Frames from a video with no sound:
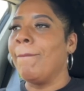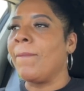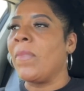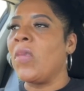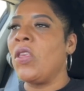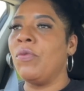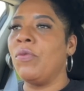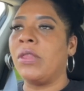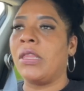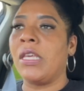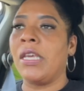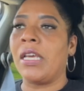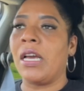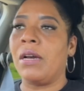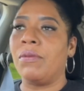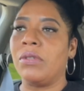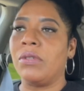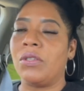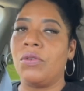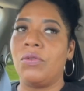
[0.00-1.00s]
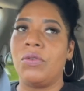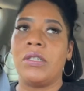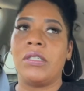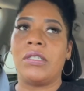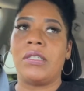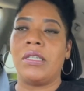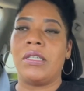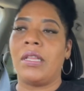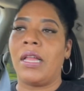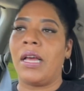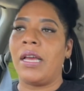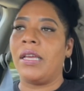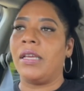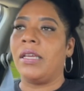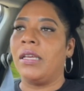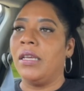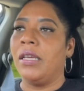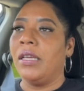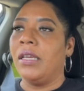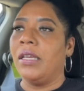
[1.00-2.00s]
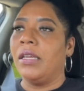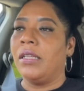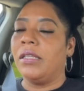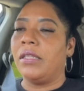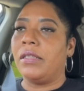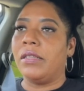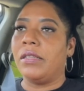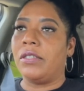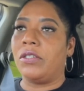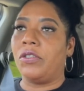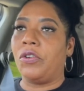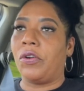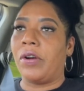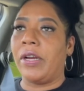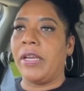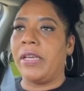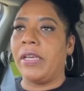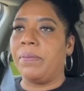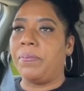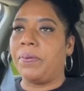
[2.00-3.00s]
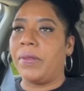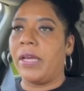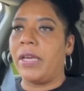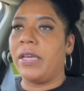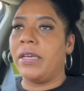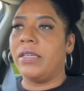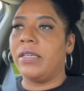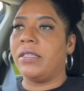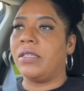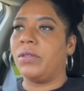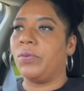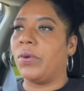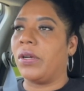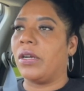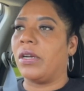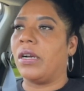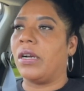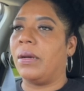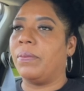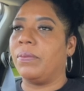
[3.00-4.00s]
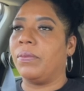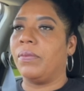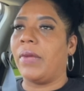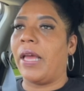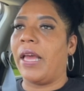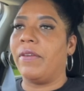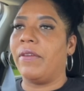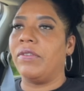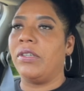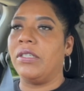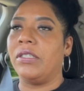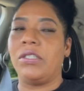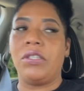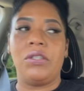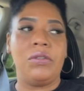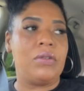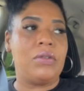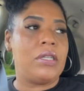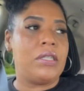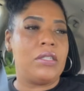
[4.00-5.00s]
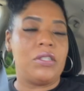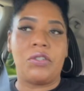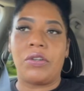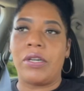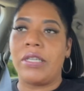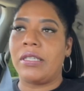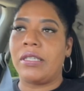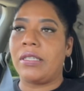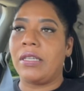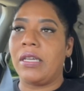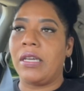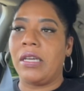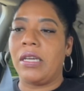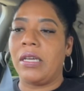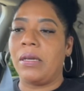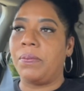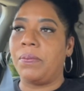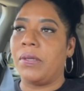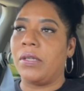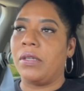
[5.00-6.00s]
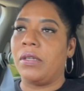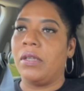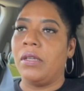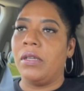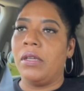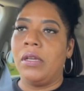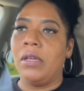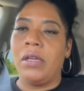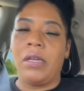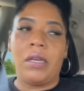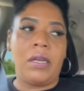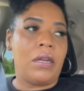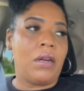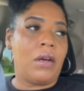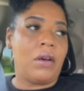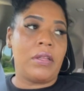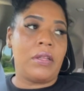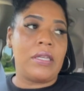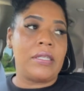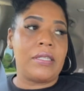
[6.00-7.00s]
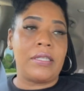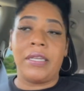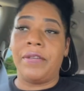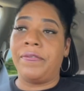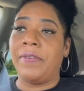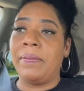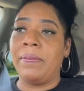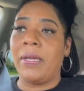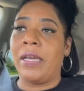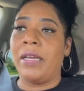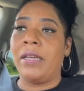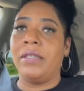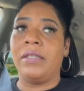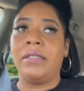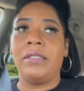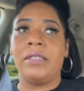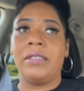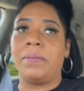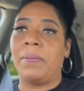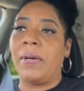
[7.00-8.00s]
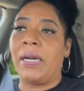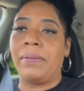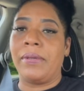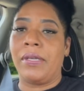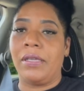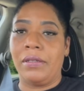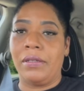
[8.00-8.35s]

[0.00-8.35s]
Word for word: You would think I was going to like this grand place where I'm having to get dressed up and and all that stuff. I'm not. It's a barbecue.